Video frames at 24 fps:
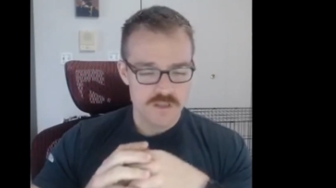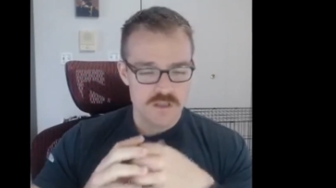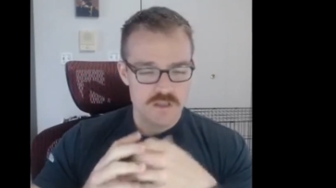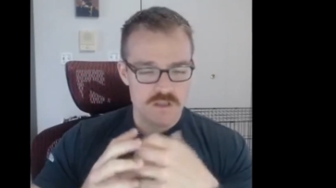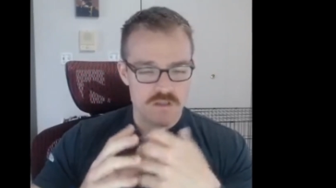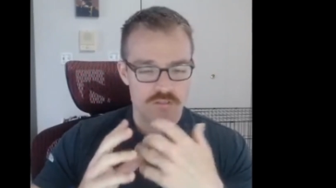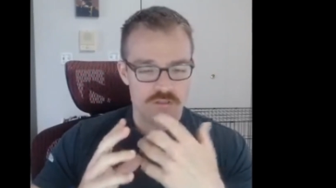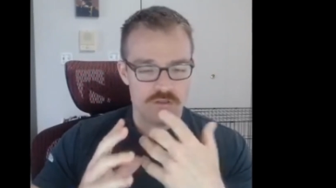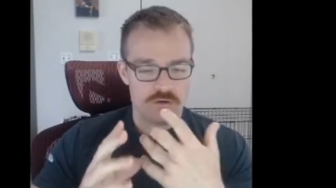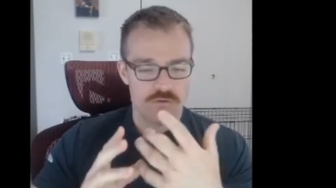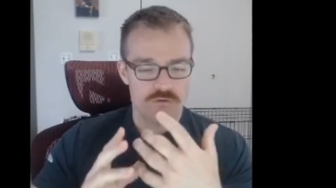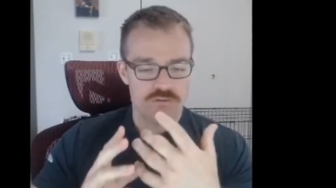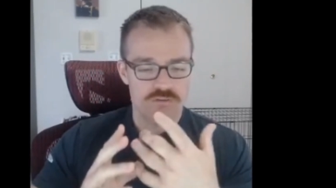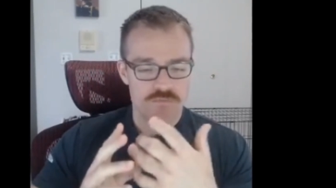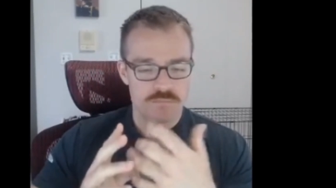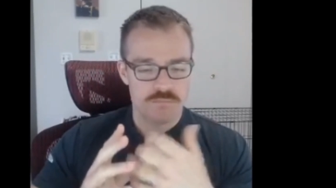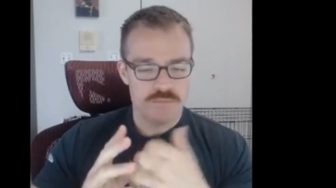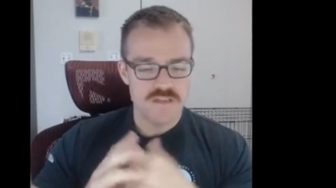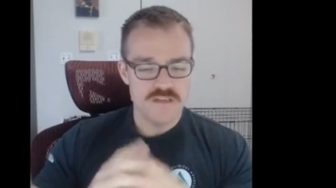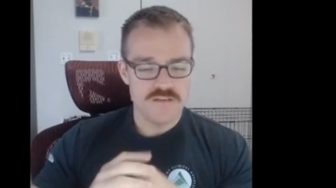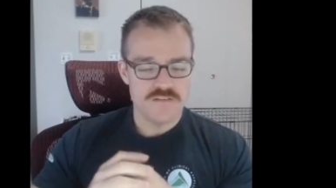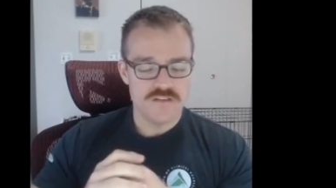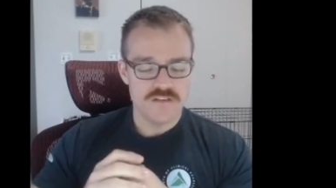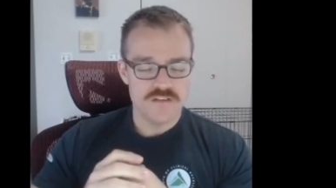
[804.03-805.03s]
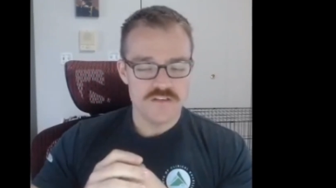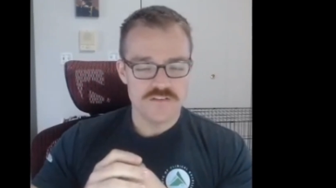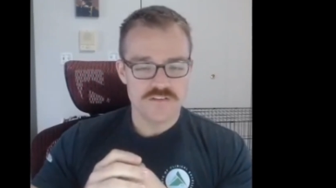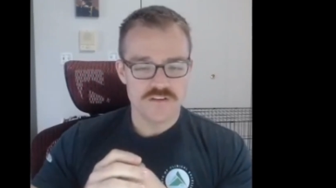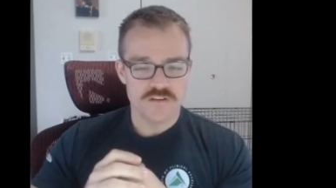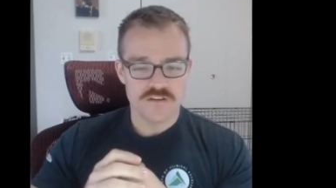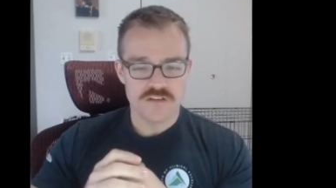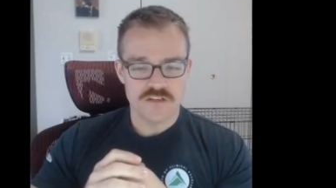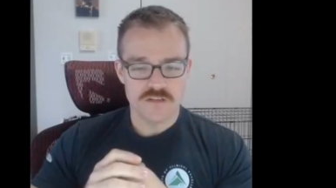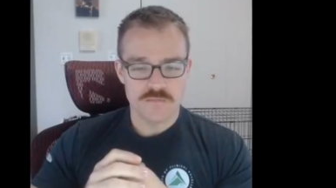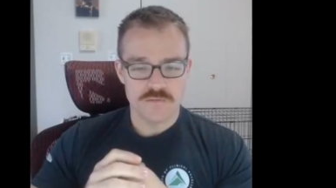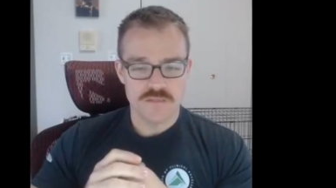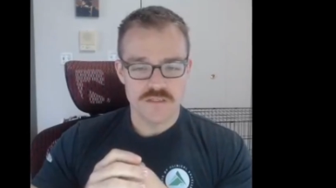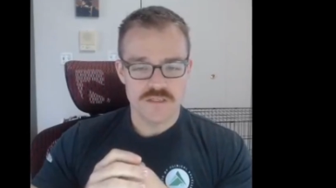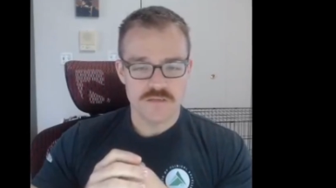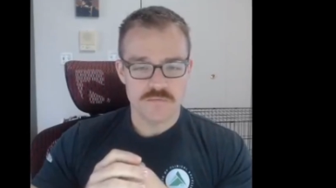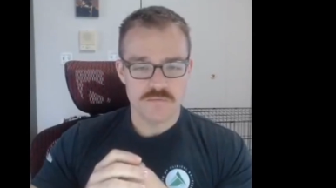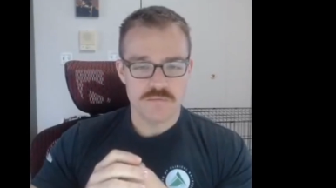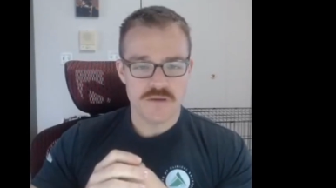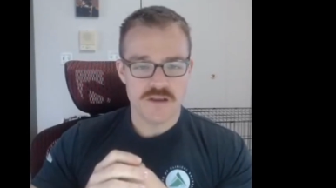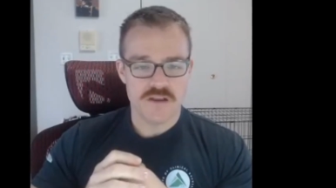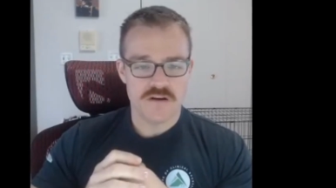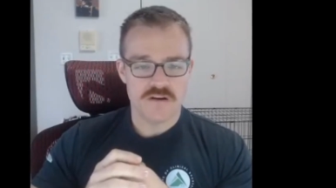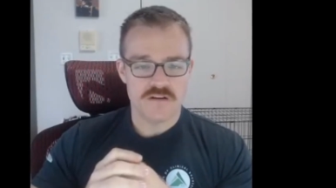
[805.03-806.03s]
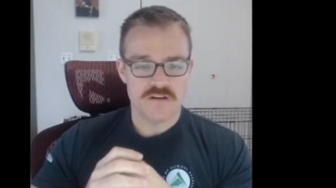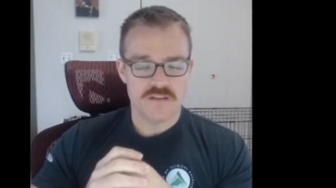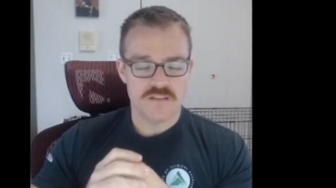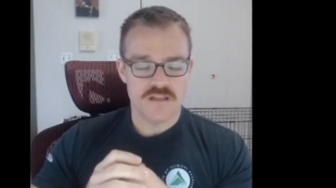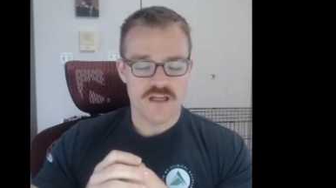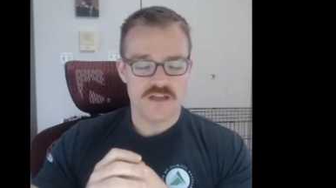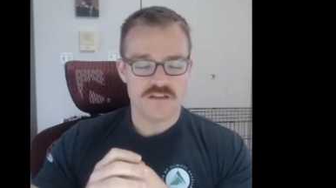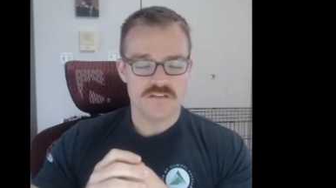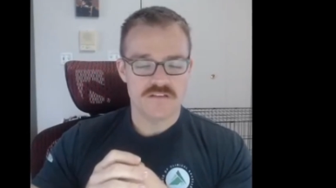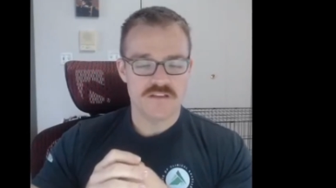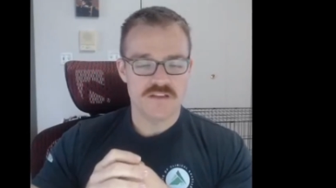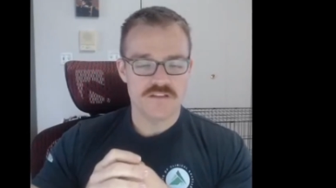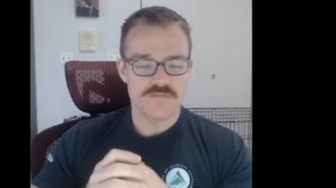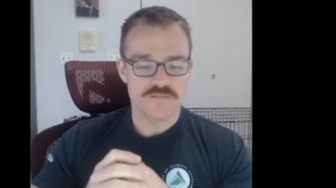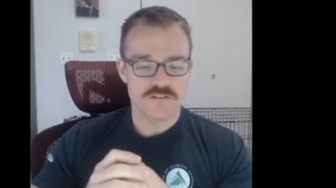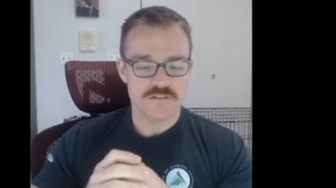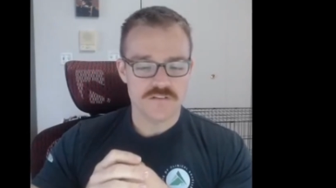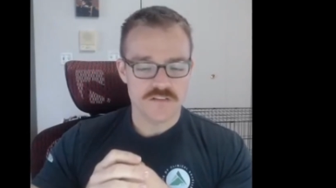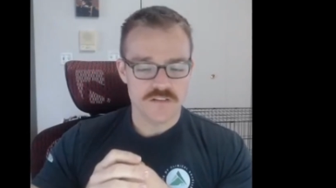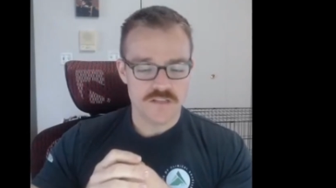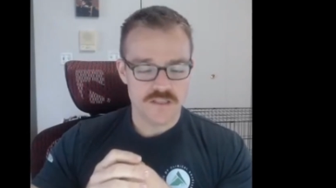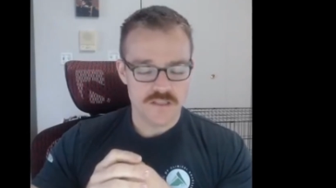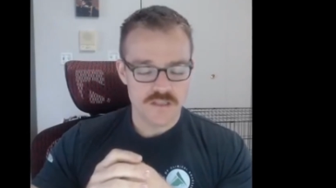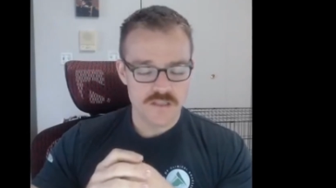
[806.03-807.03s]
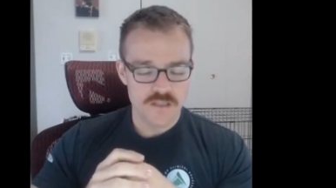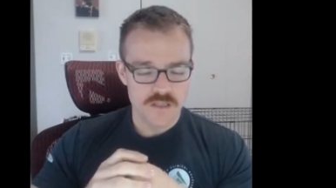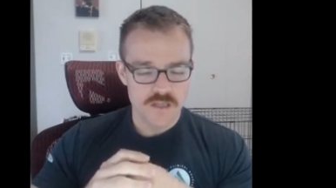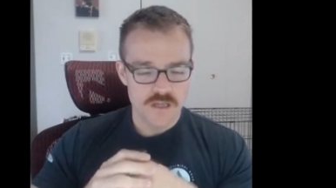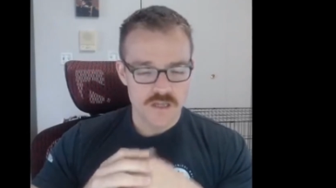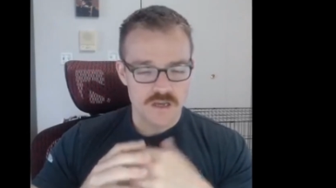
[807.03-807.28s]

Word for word: those PTs are going to be compared a lot differently,